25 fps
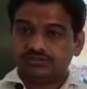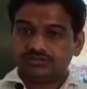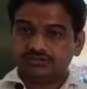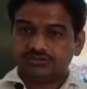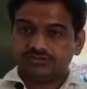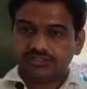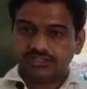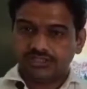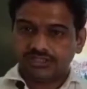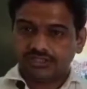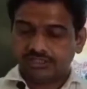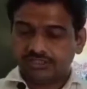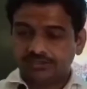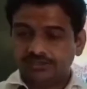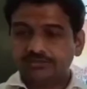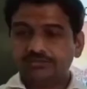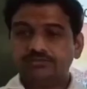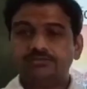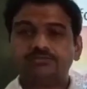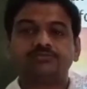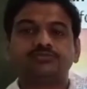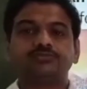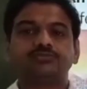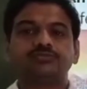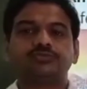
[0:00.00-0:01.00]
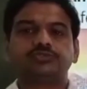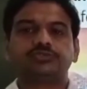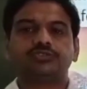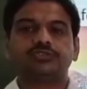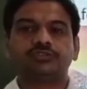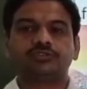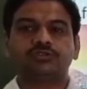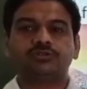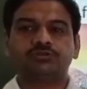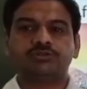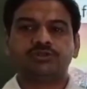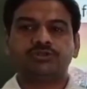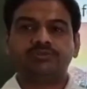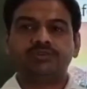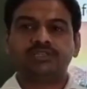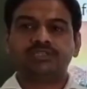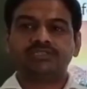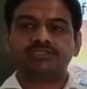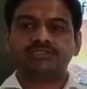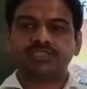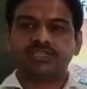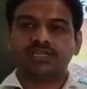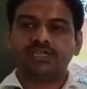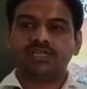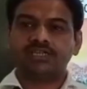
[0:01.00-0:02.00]
Children, today we'll
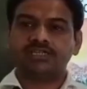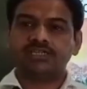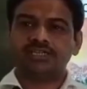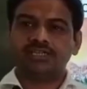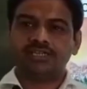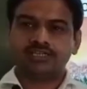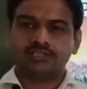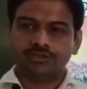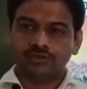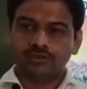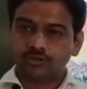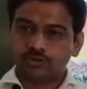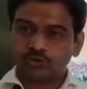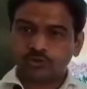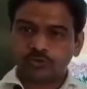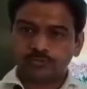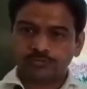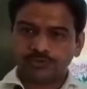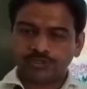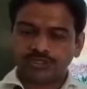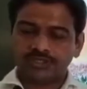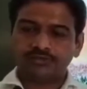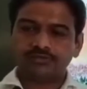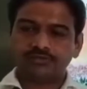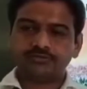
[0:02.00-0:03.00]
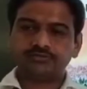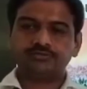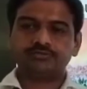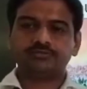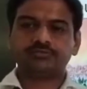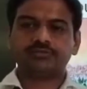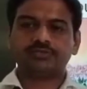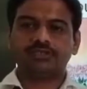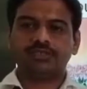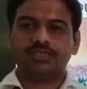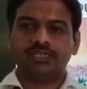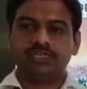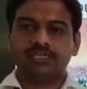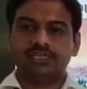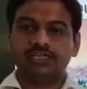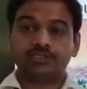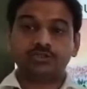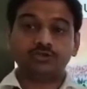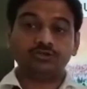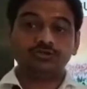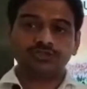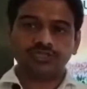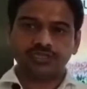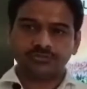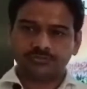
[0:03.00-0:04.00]
start a new topic and a
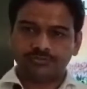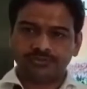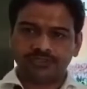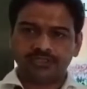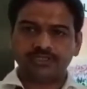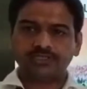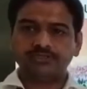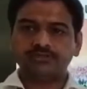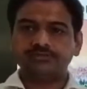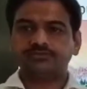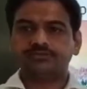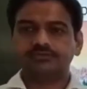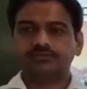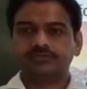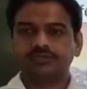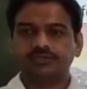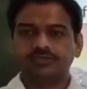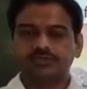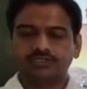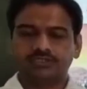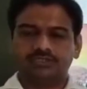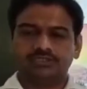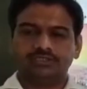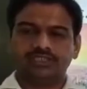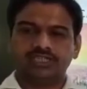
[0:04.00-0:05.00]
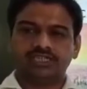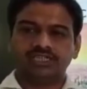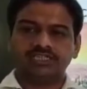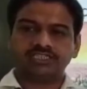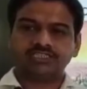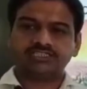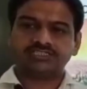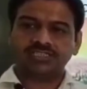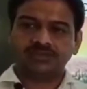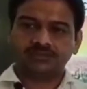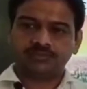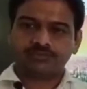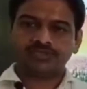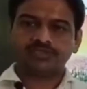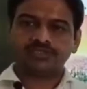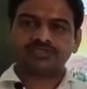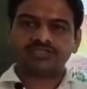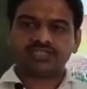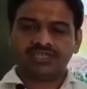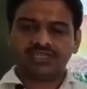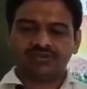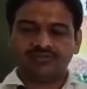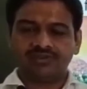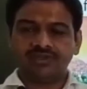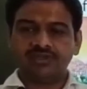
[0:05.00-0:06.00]
new chapter, that is chapter
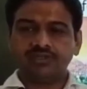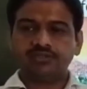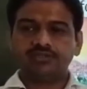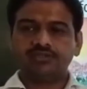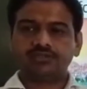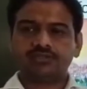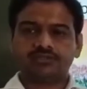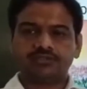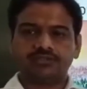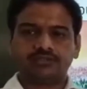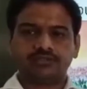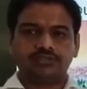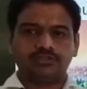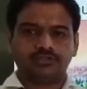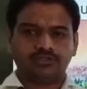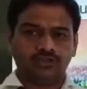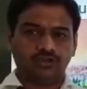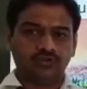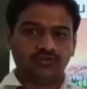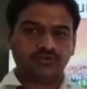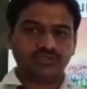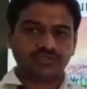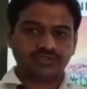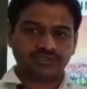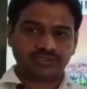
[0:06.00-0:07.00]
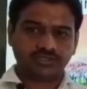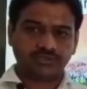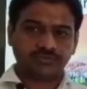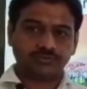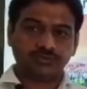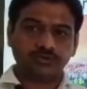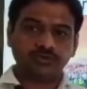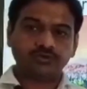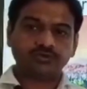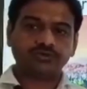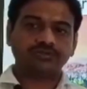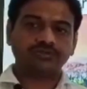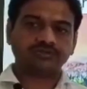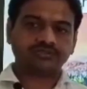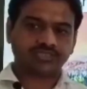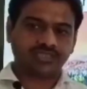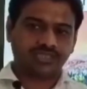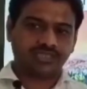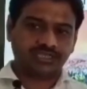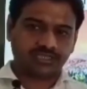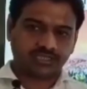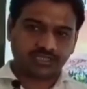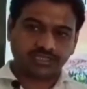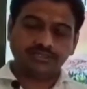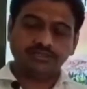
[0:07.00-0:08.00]
7 of history book
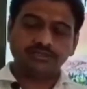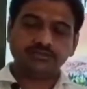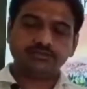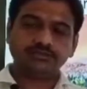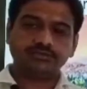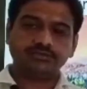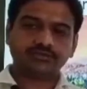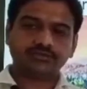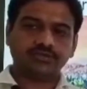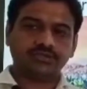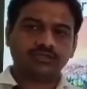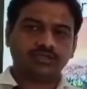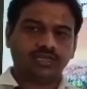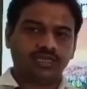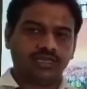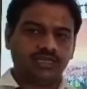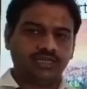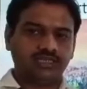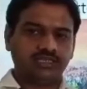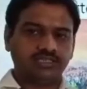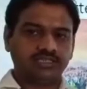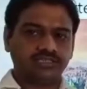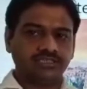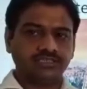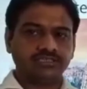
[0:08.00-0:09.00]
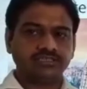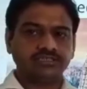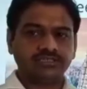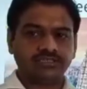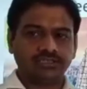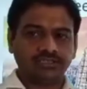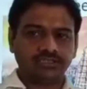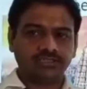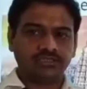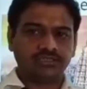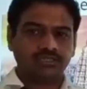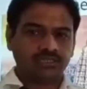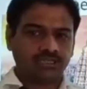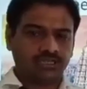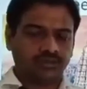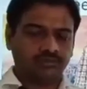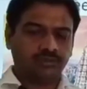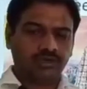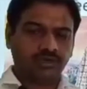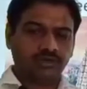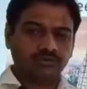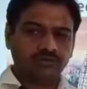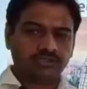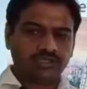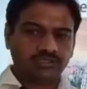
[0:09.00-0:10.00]
2nd, and it is
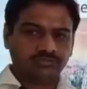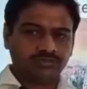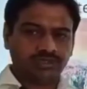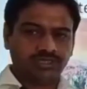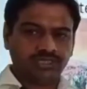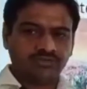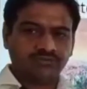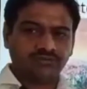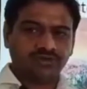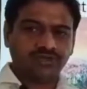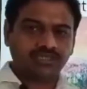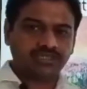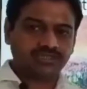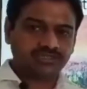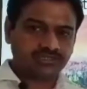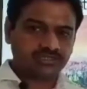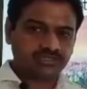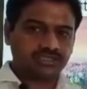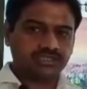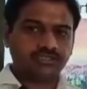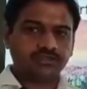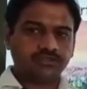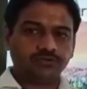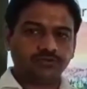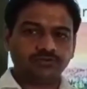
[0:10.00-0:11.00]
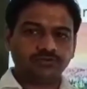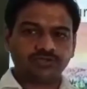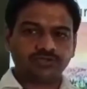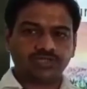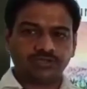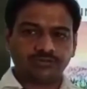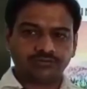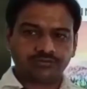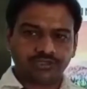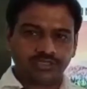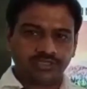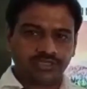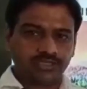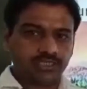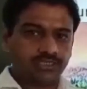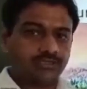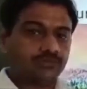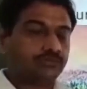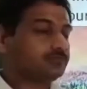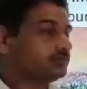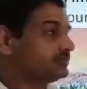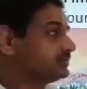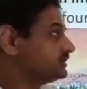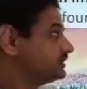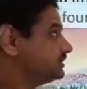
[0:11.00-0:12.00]
about the medieval history of South India.
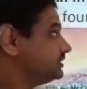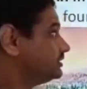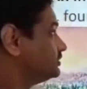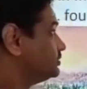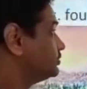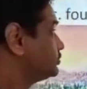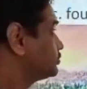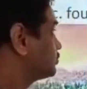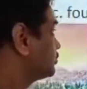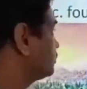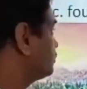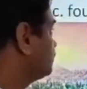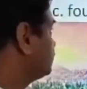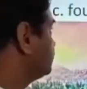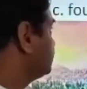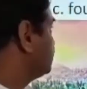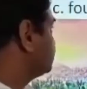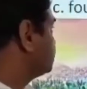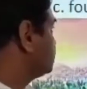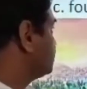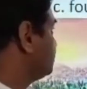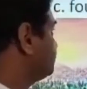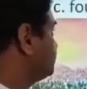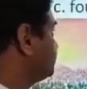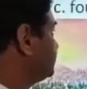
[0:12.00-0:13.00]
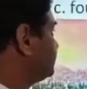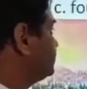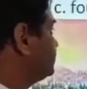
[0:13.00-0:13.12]
So the chapter